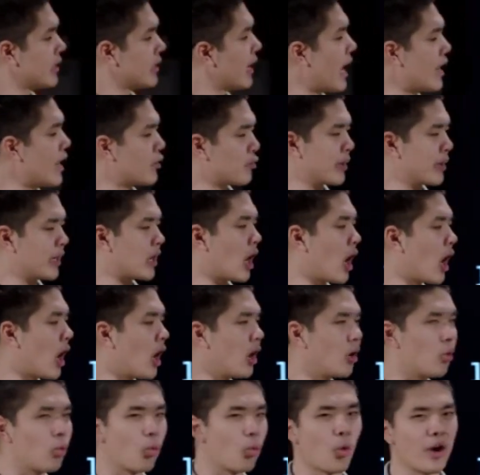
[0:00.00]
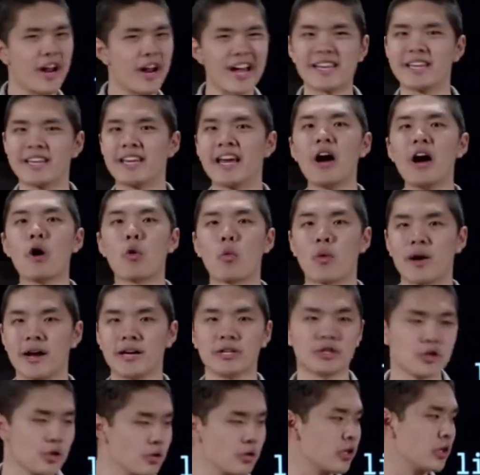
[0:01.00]
and we call what I get when I
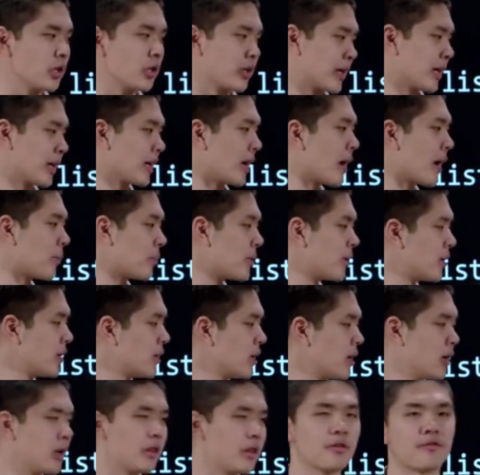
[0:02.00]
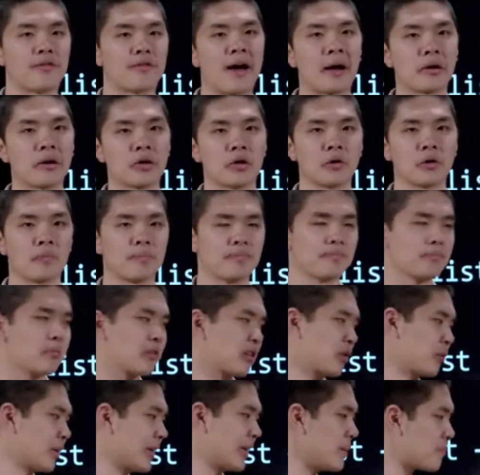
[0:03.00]
do the looking up the value.
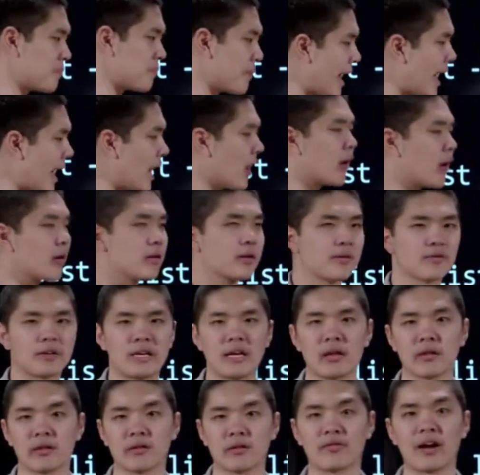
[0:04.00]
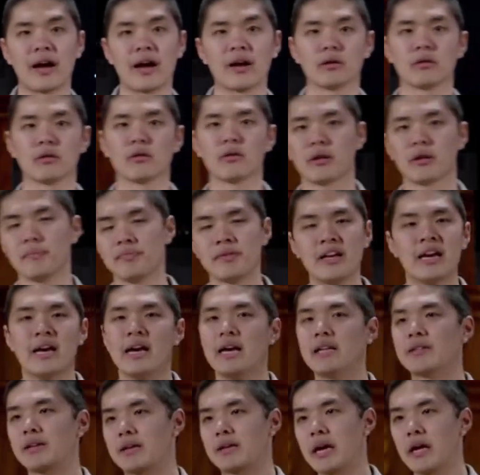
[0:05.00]
So we keep pairs of keys and values.
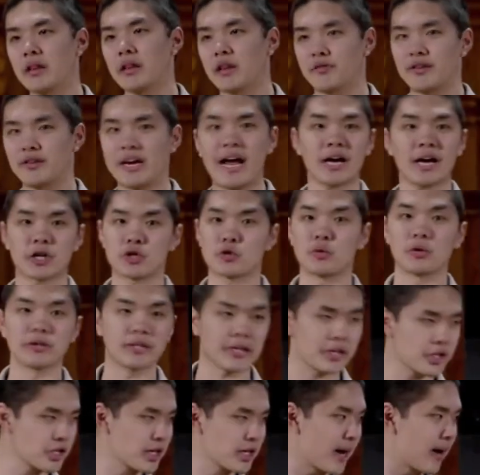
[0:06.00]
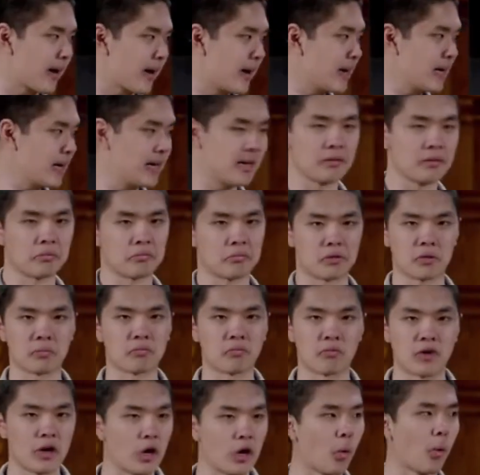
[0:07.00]
In the case of an actual dictionary, in the
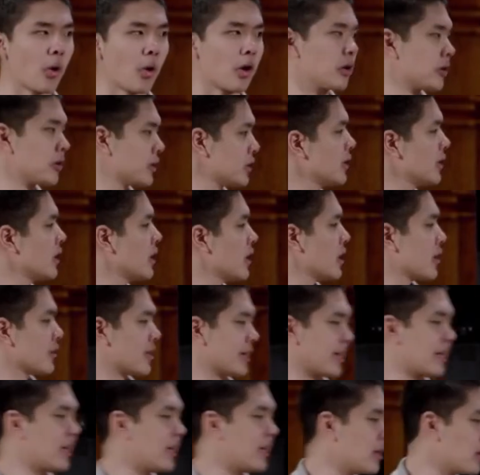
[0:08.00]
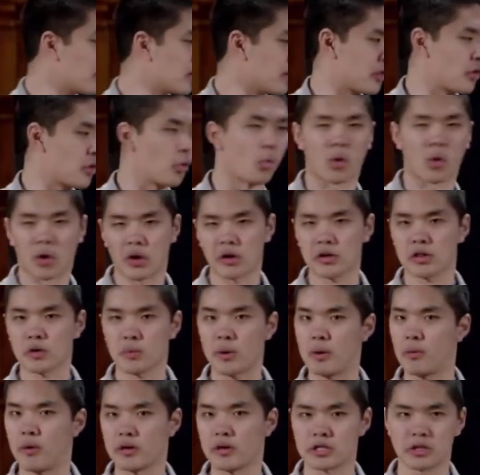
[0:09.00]
real world, the key is the word that
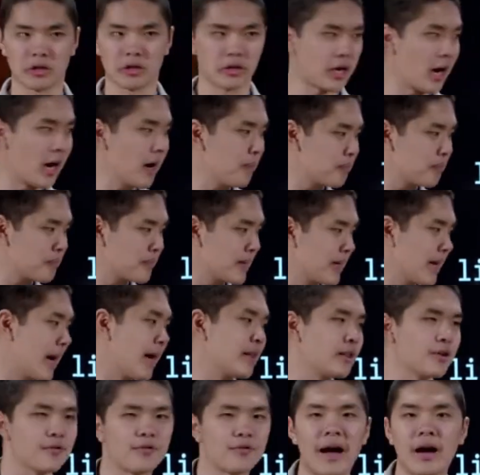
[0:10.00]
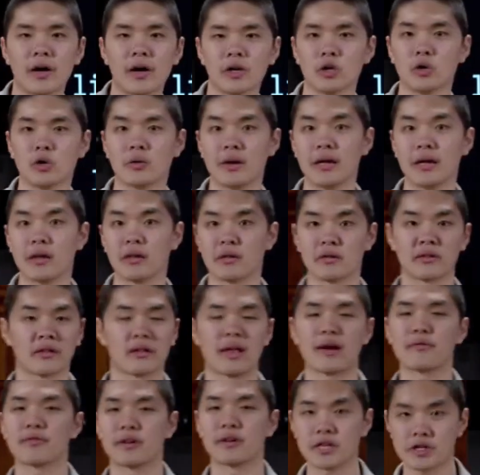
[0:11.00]
we want to look up, and the value is its
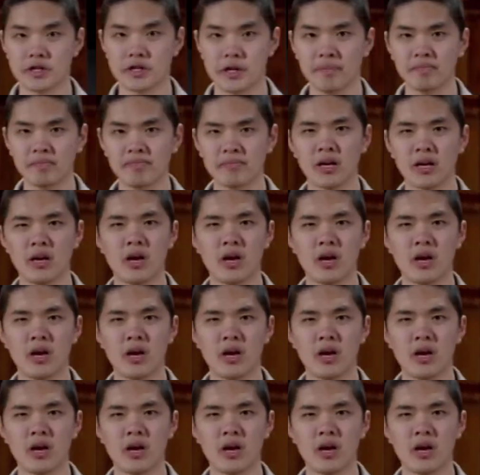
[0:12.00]
definition.